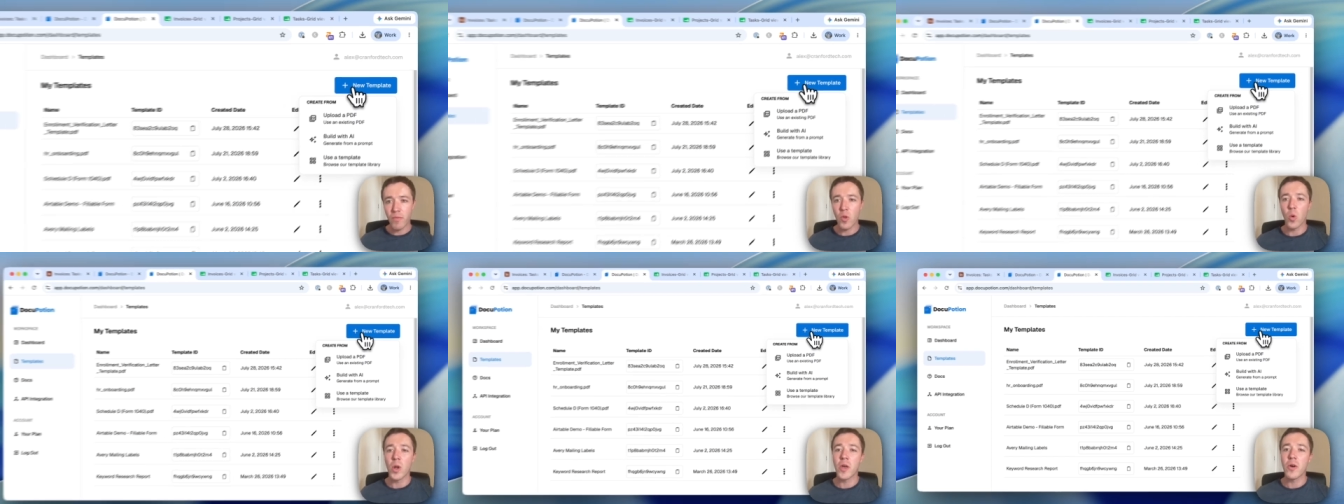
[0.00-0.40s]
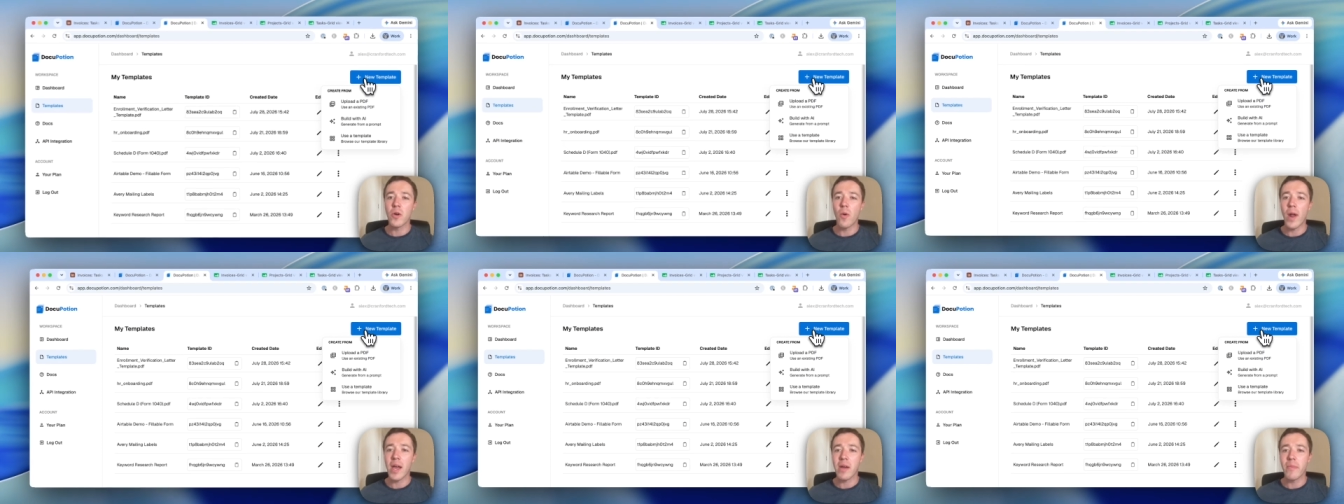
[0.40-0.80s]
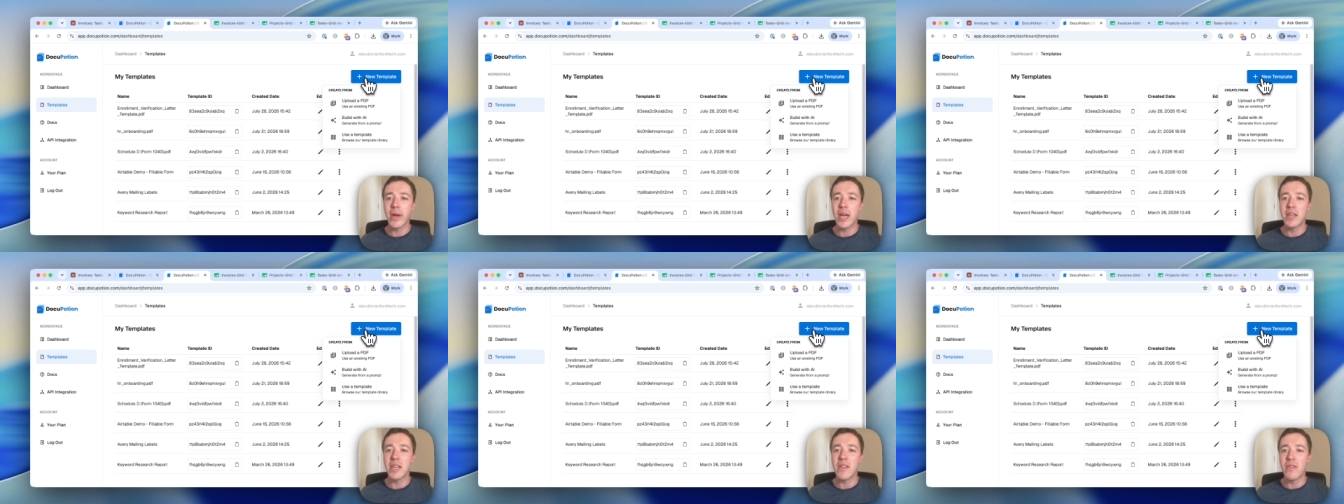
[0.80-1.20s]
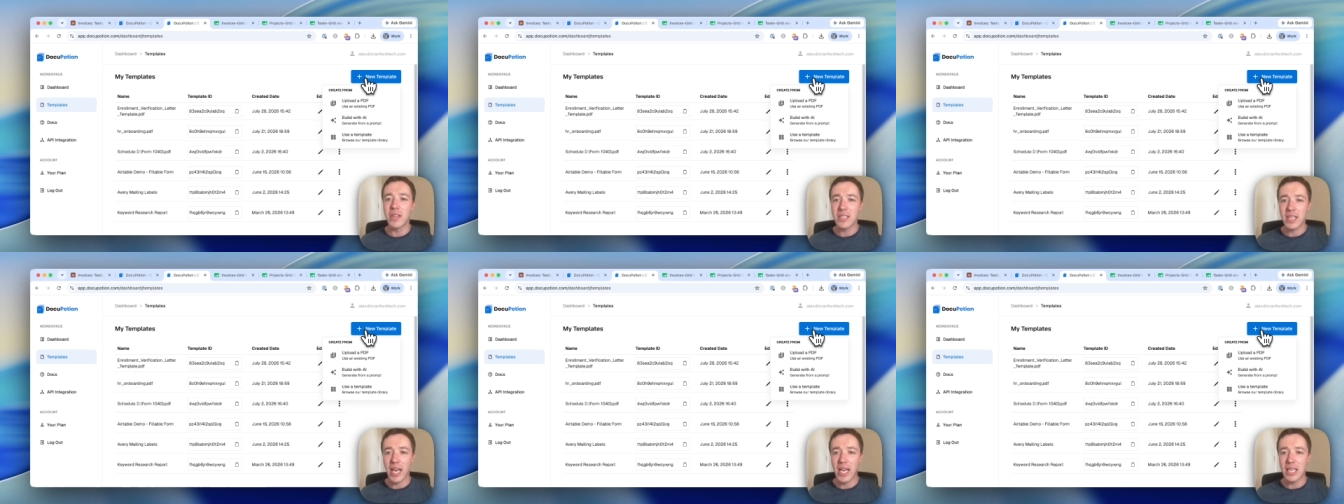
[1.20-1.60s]
The one I'm going to recommend in
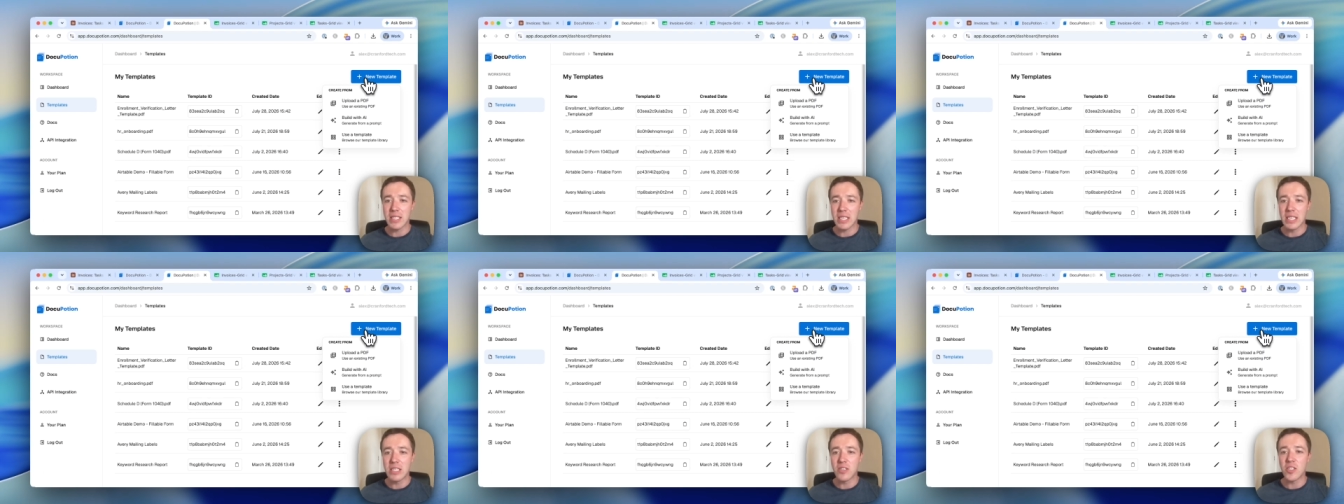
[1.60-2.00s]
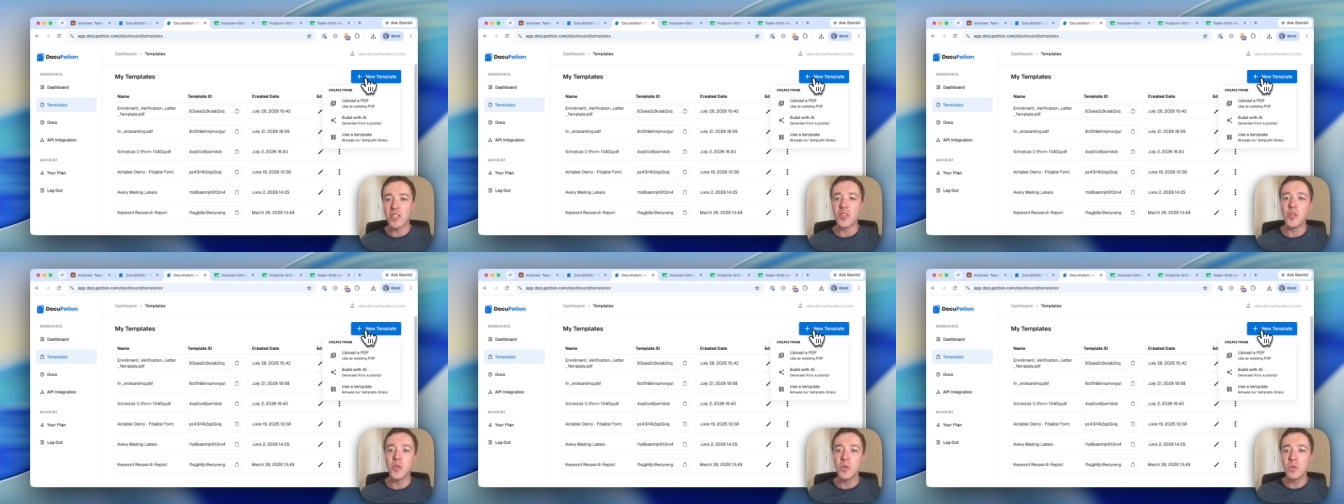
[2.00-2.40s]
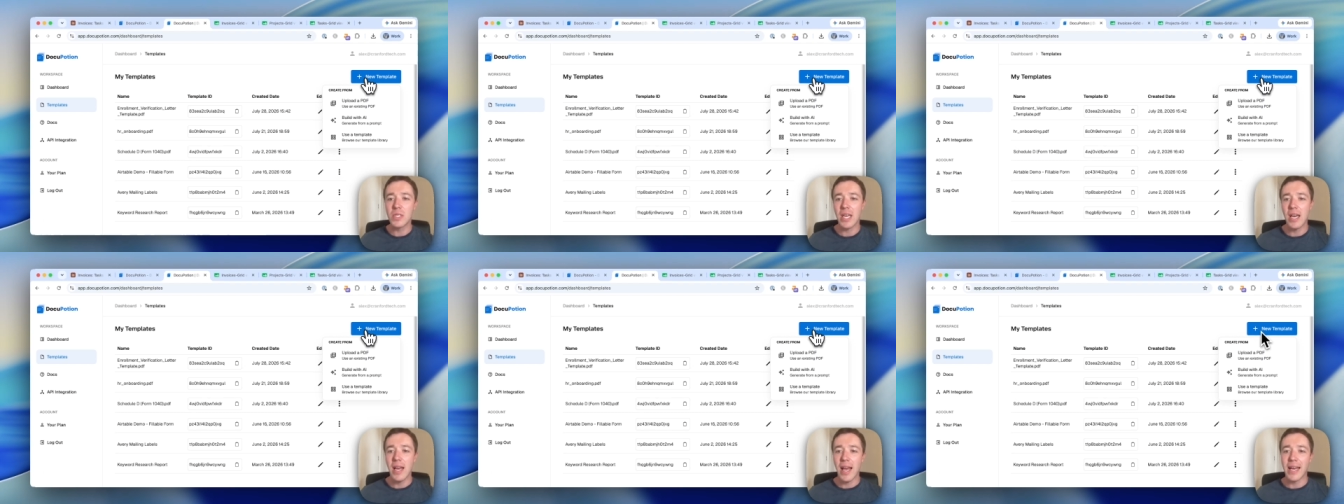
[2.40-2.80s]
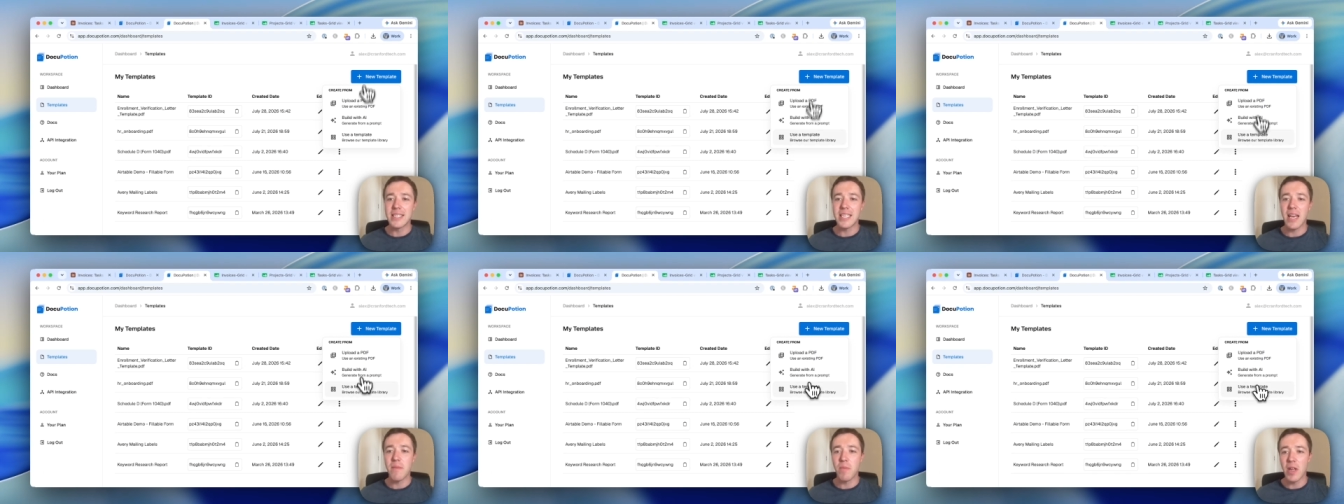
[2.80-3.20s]
this case is to use a
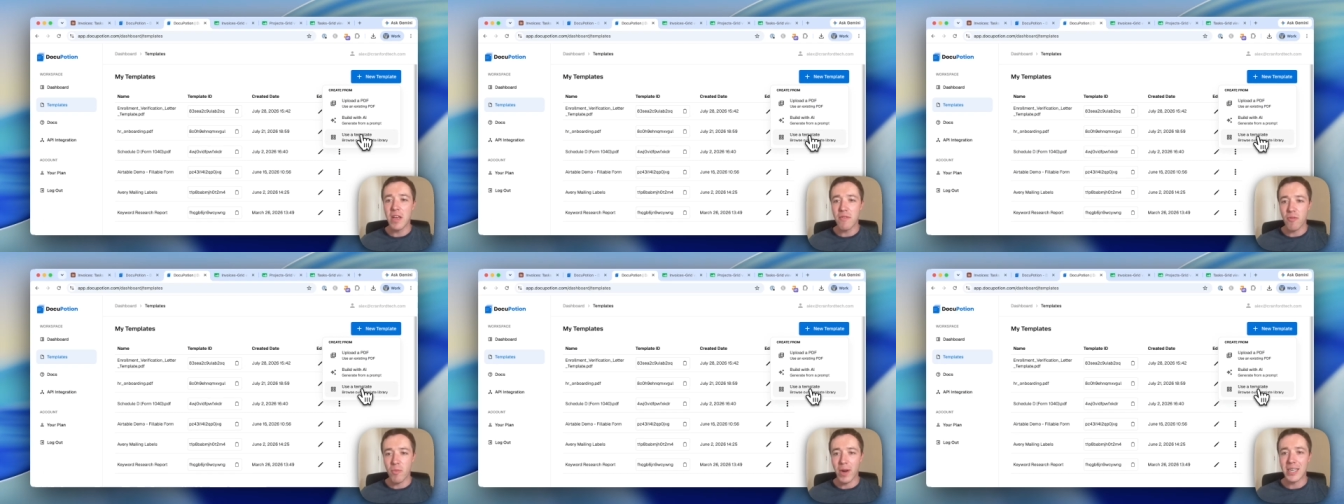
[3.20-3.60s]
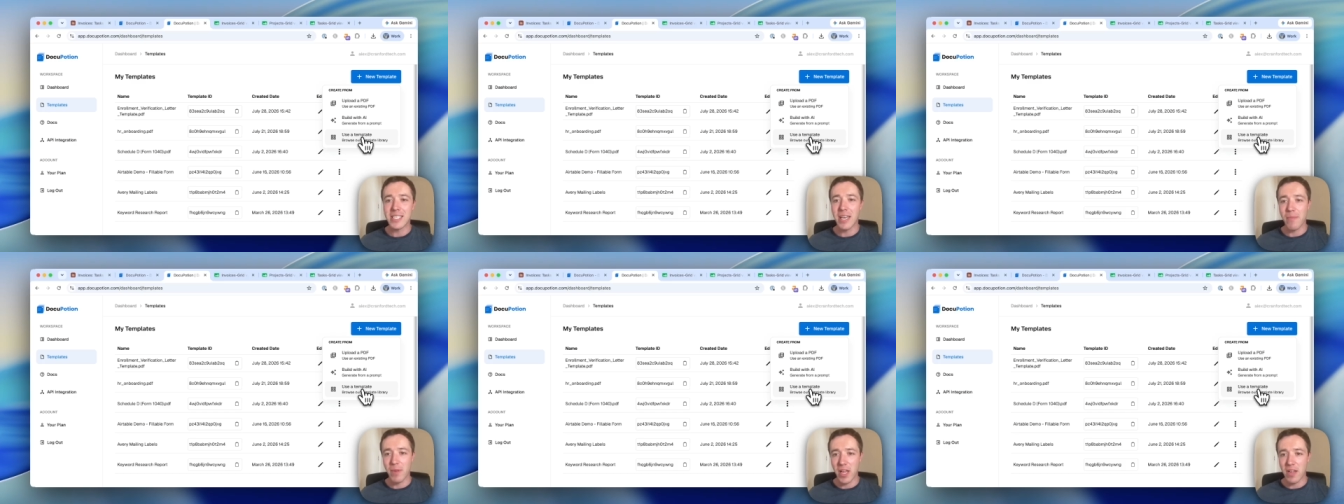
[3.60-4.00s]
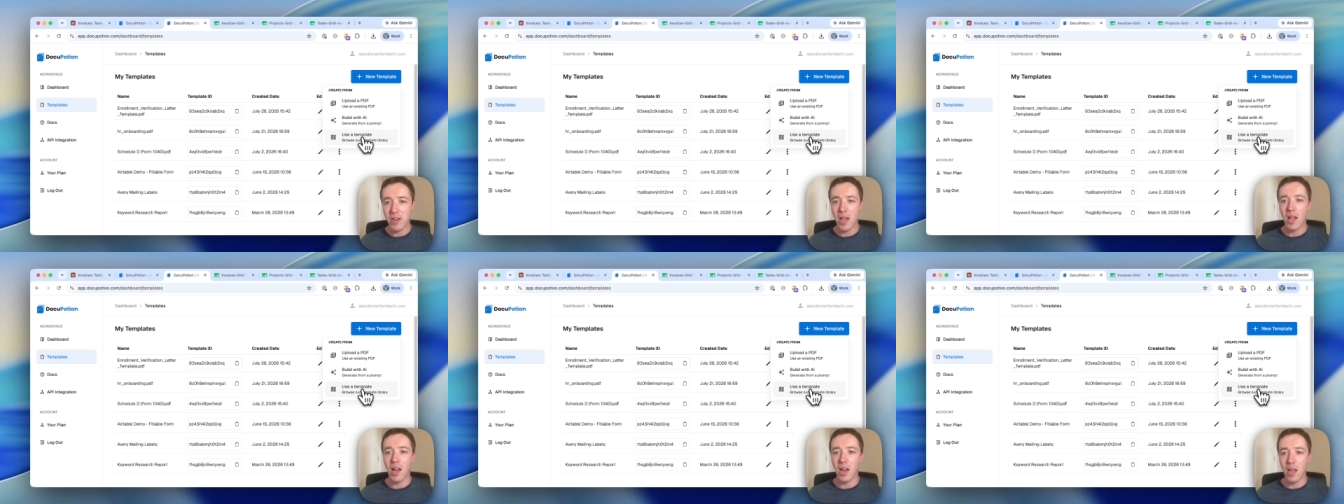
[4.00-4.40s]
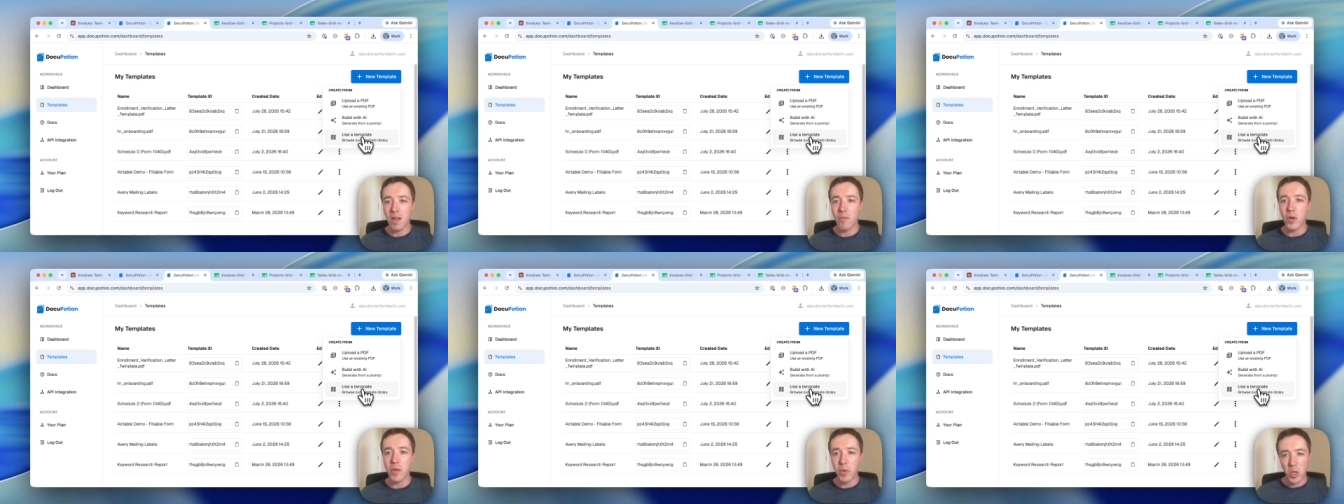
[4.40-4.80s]
template from our template library,